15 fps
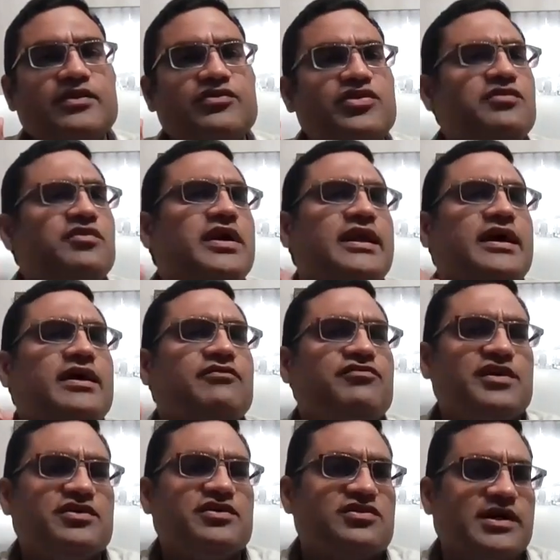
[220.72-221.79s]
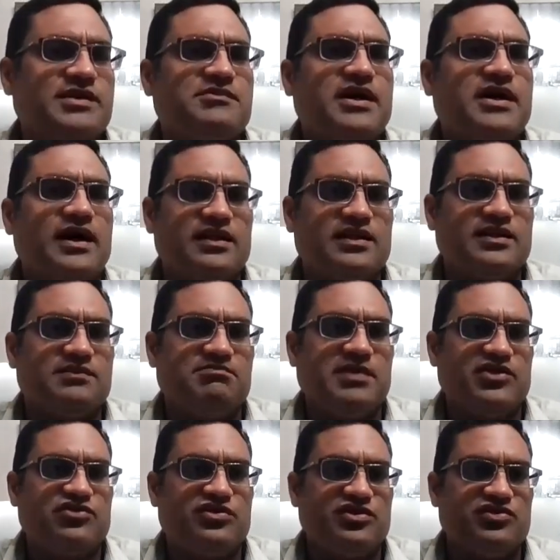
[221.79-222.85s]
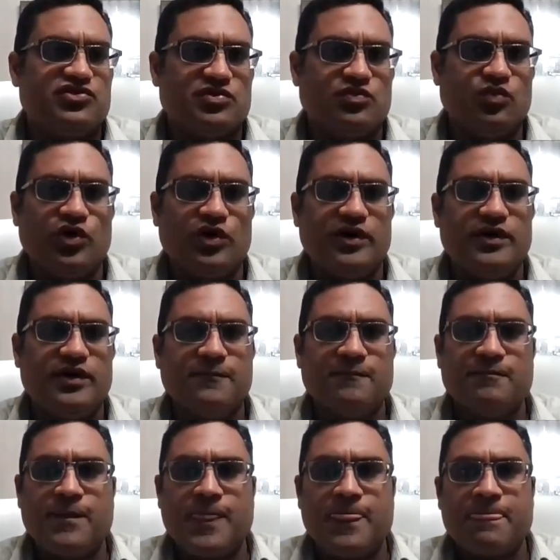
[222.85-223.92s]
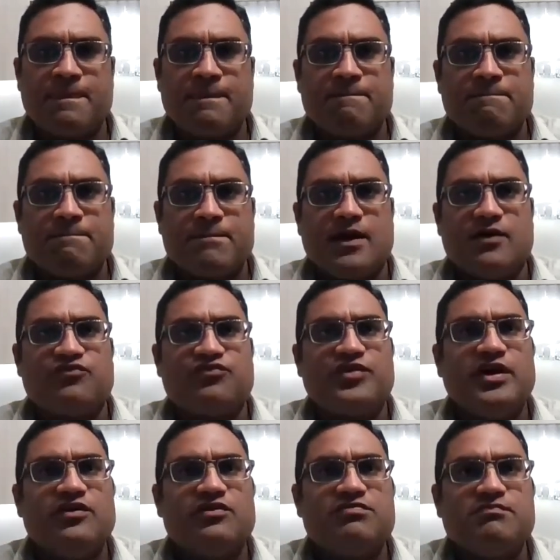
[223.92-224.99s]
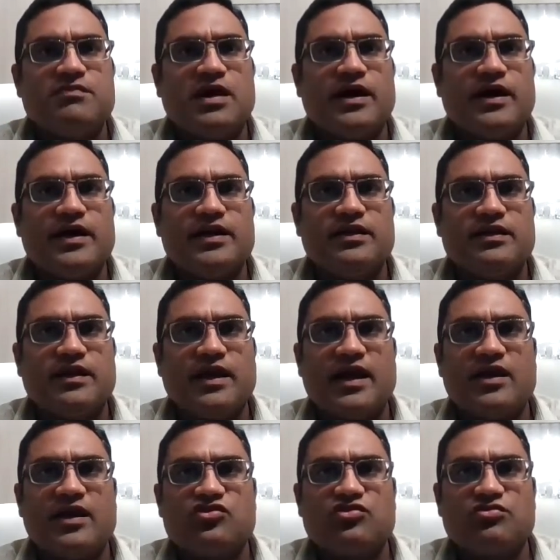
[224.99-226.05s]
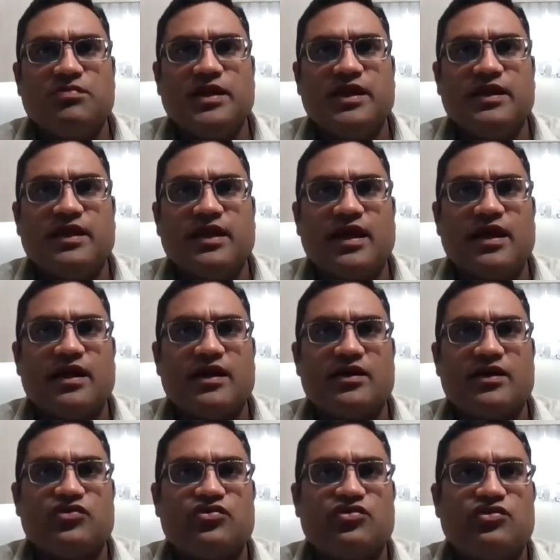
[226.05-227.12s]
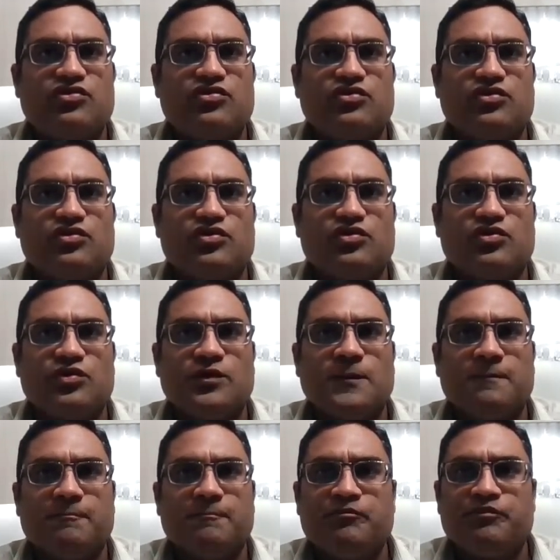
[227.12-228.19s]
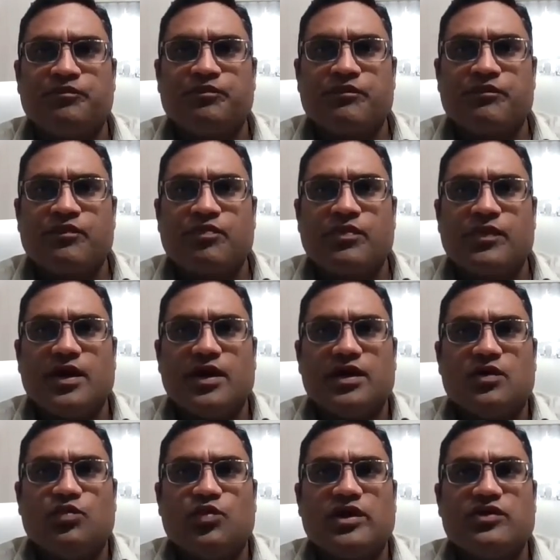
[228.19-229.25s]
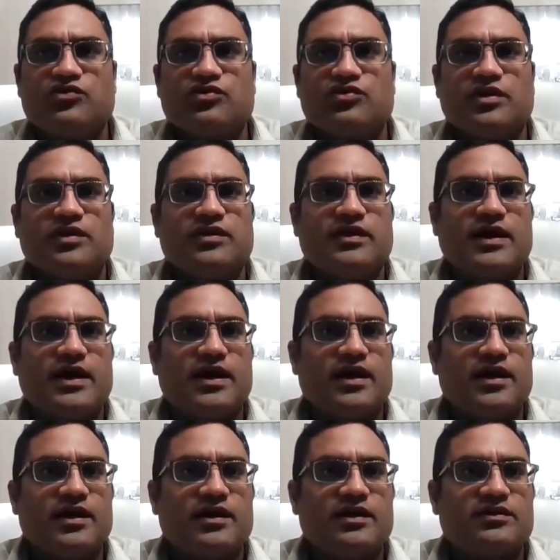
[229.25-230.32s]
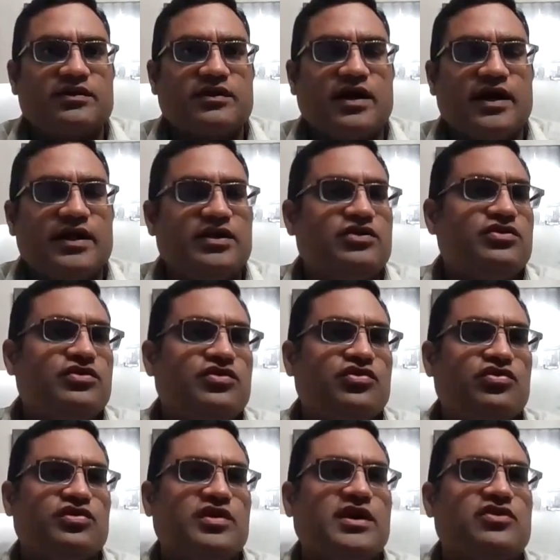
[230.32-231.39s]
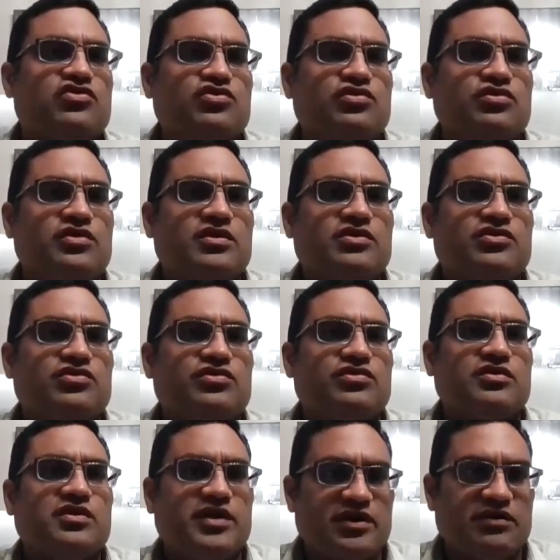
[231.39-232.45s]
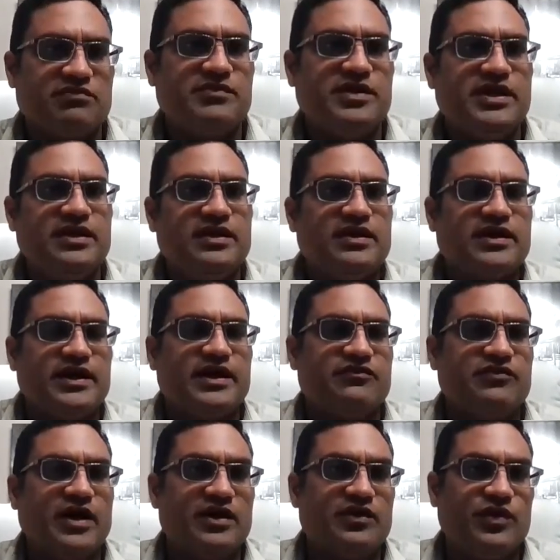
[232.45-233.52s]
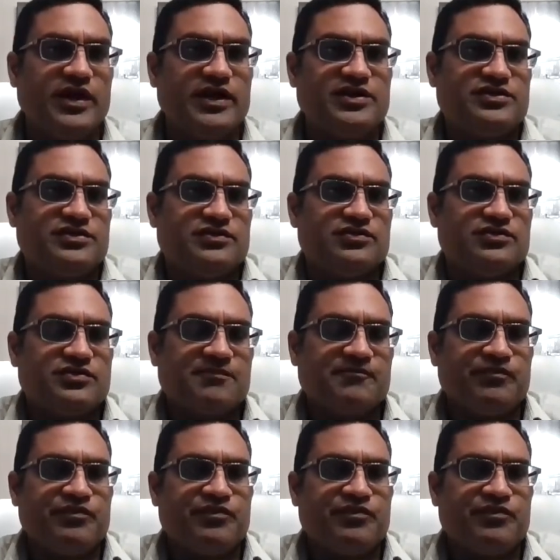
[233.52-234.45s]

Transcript: see, when I first time got the Best Teacher Award, a friend of mine asked me as to, what is it that I do so that students give me great evaluations?